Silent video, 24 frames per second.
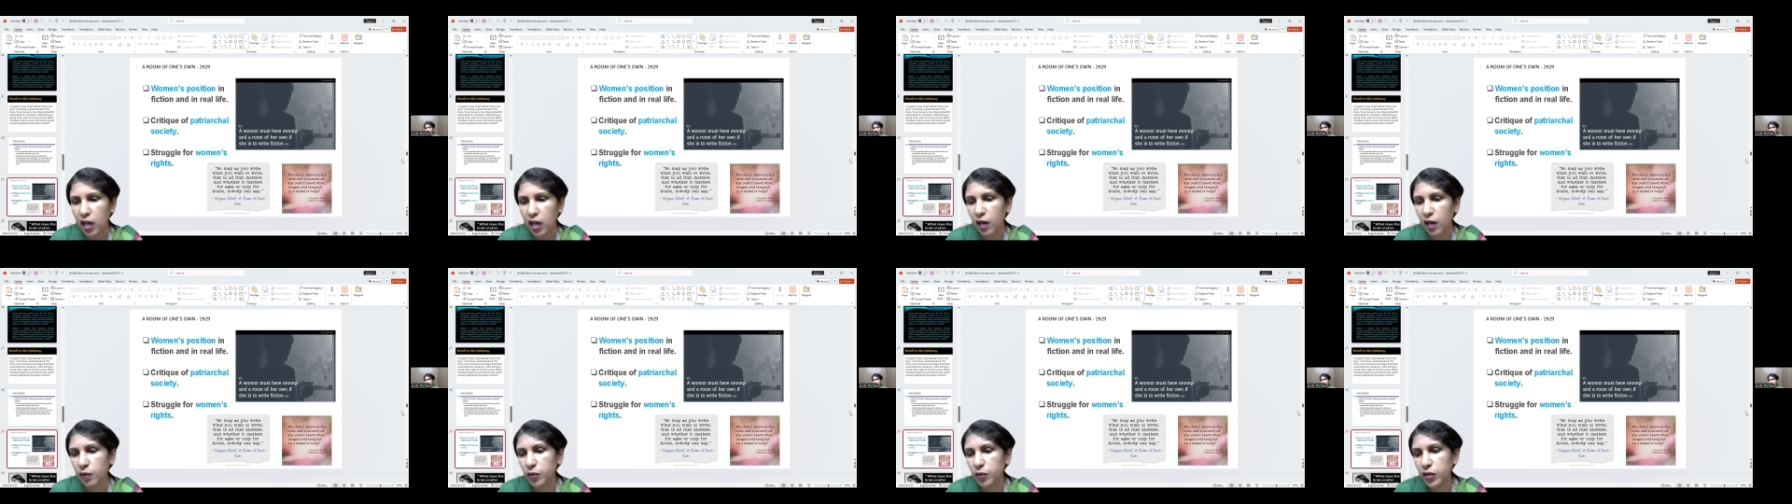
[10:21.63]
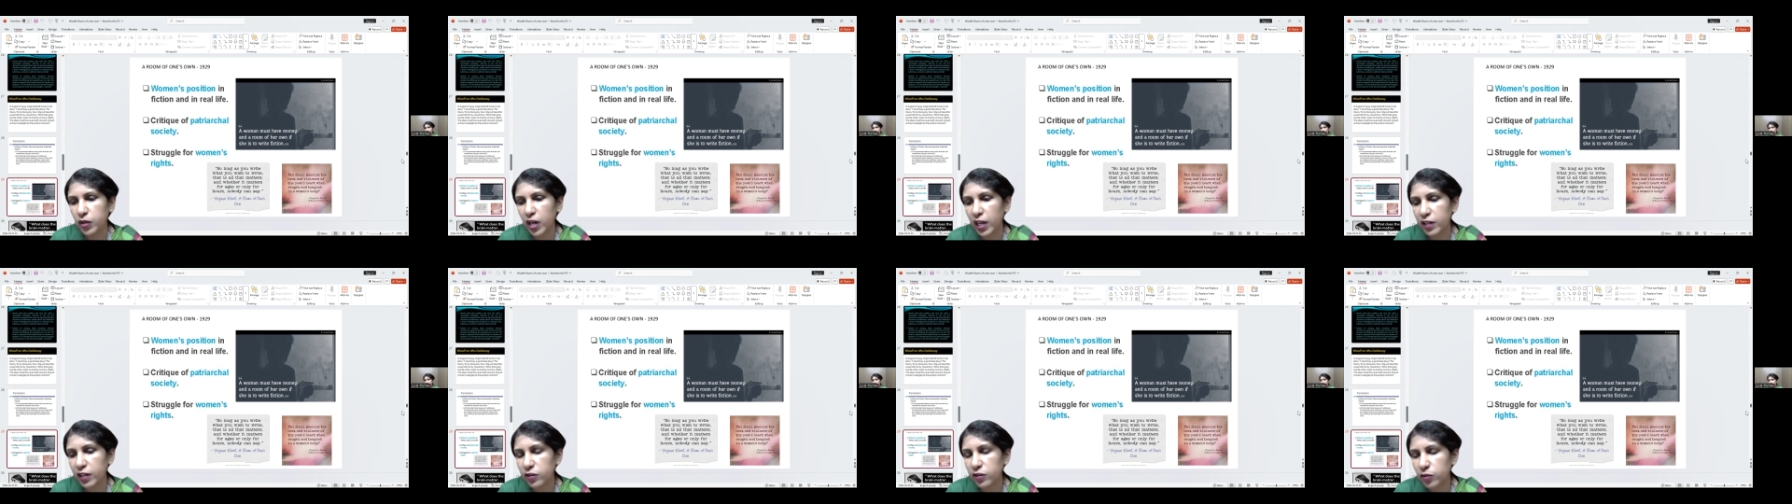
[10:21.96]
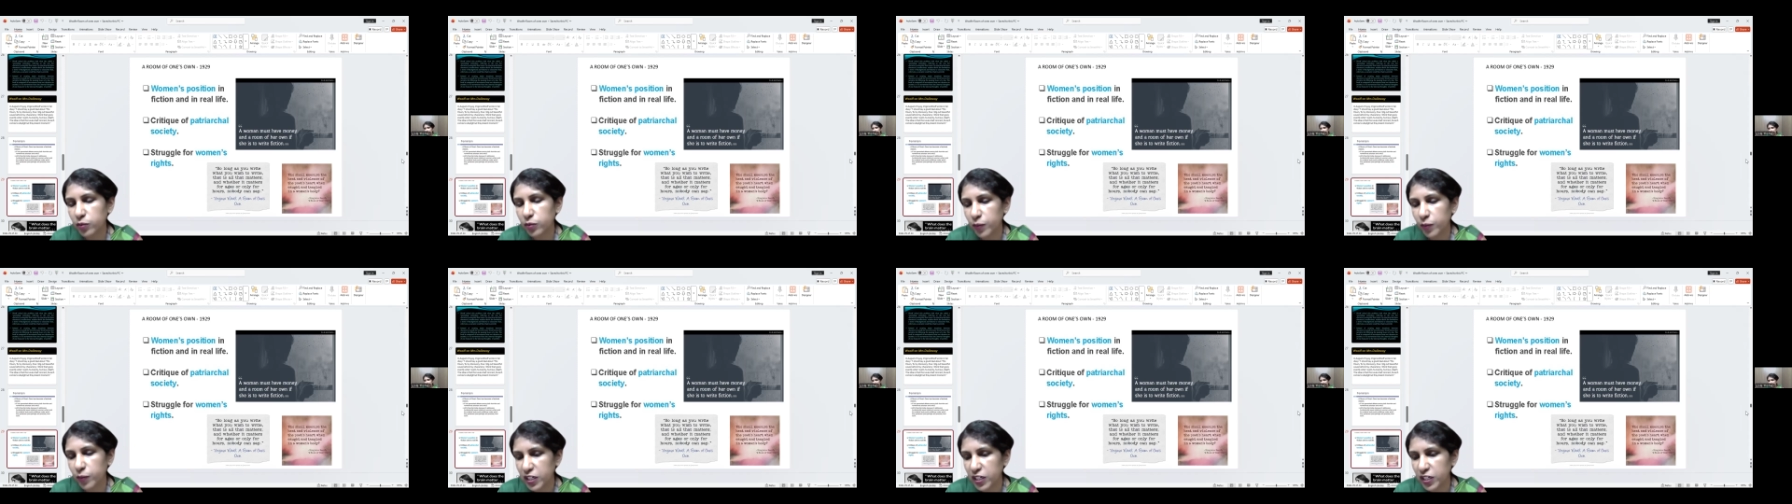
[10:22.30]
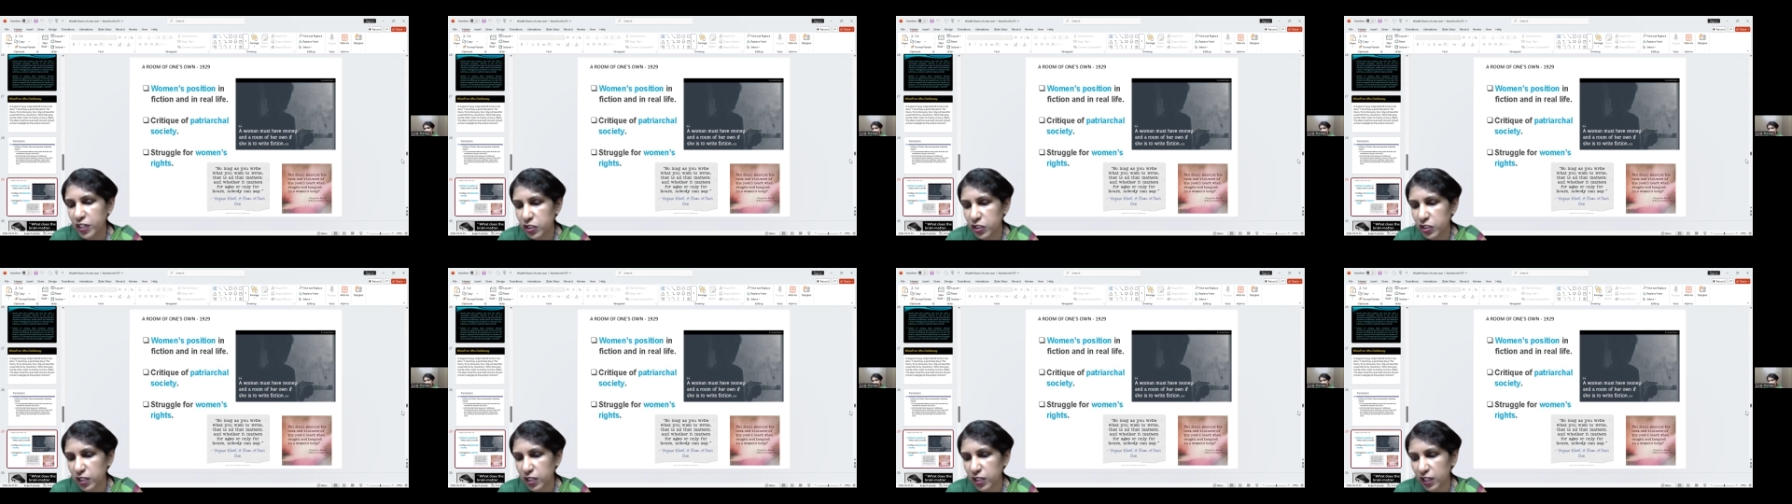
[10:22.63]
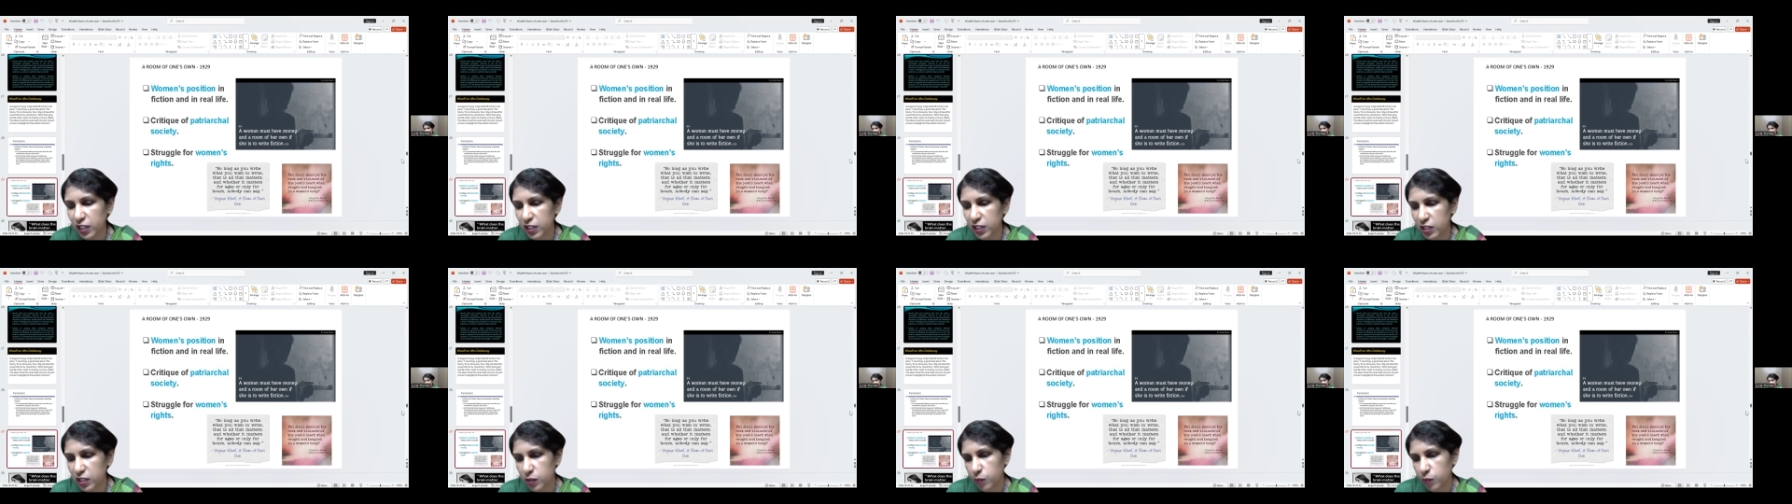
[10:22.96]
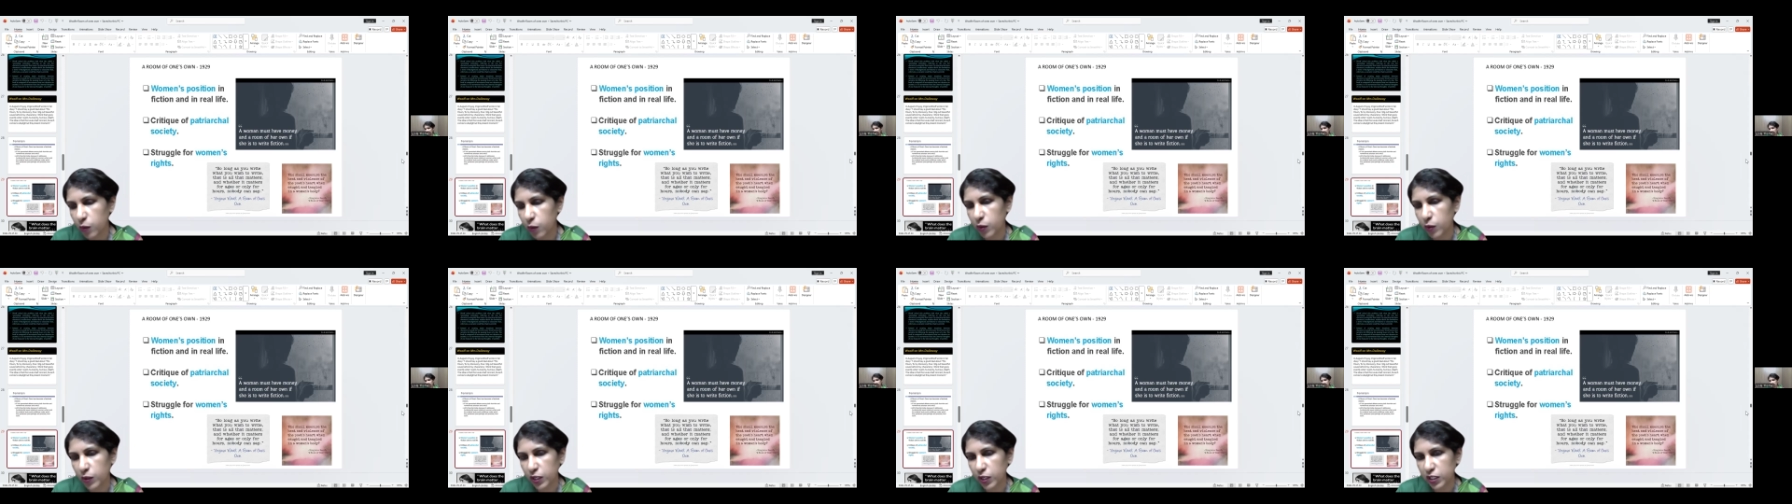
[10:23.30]
I would like to mention at this
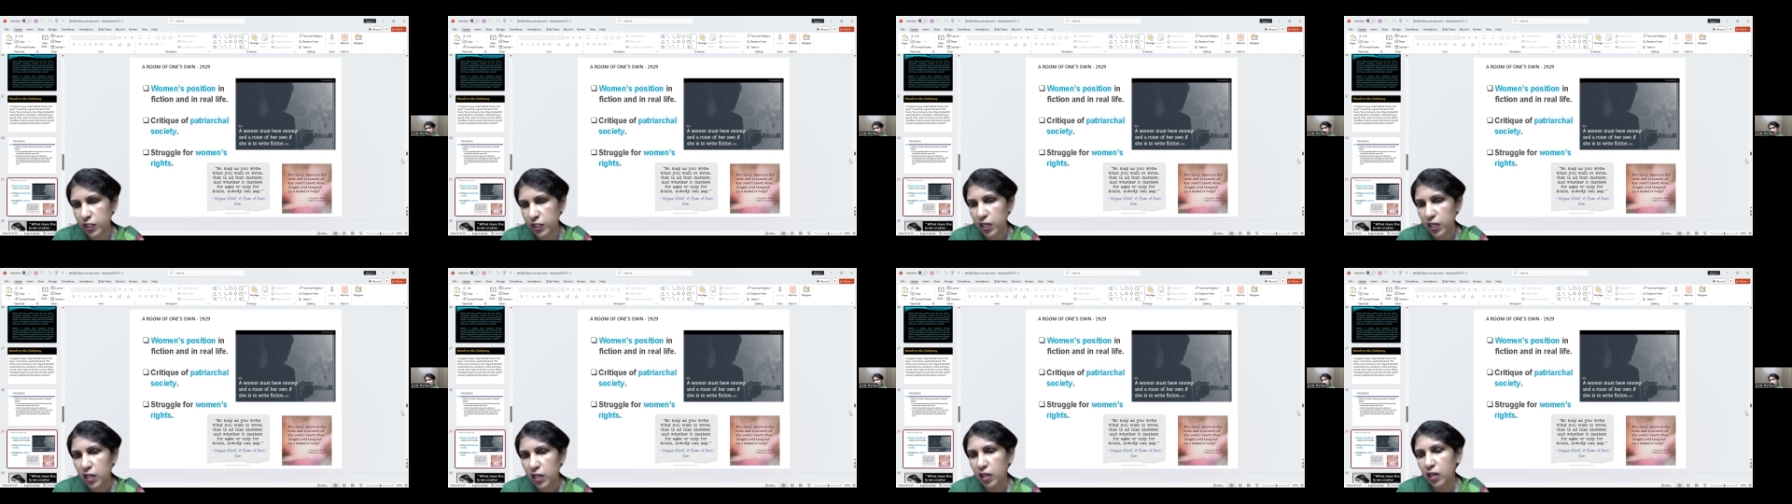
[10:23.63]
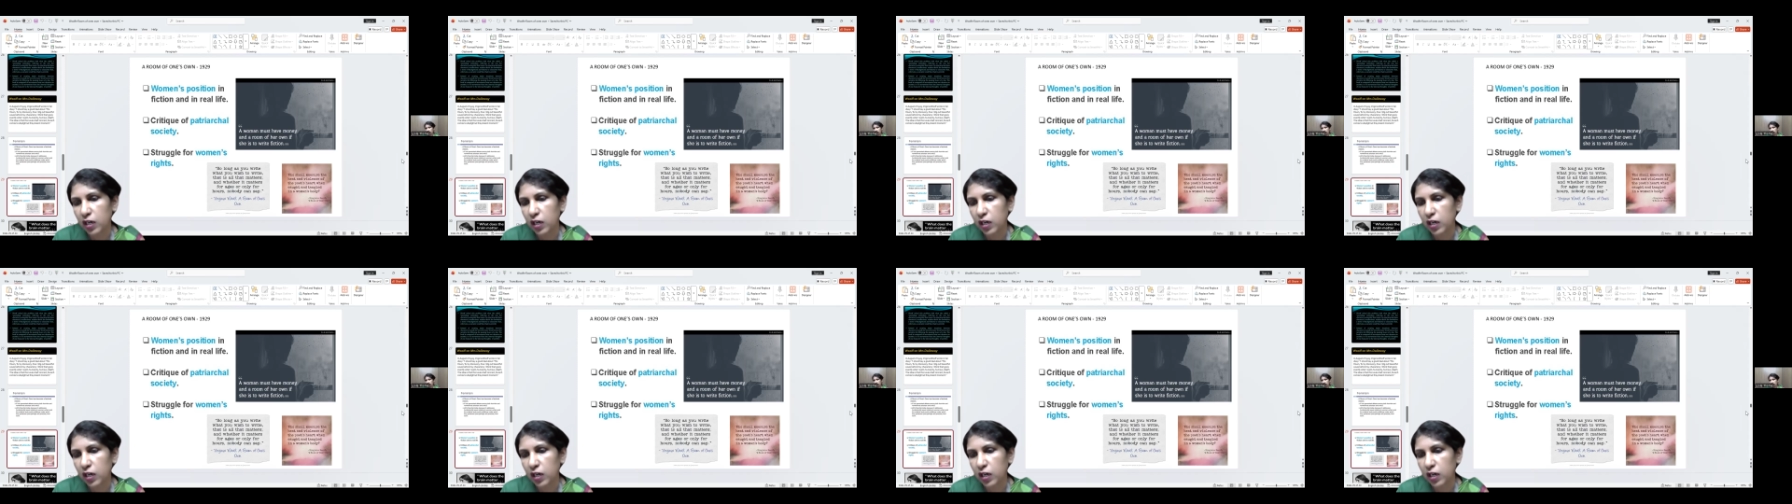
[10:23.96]
point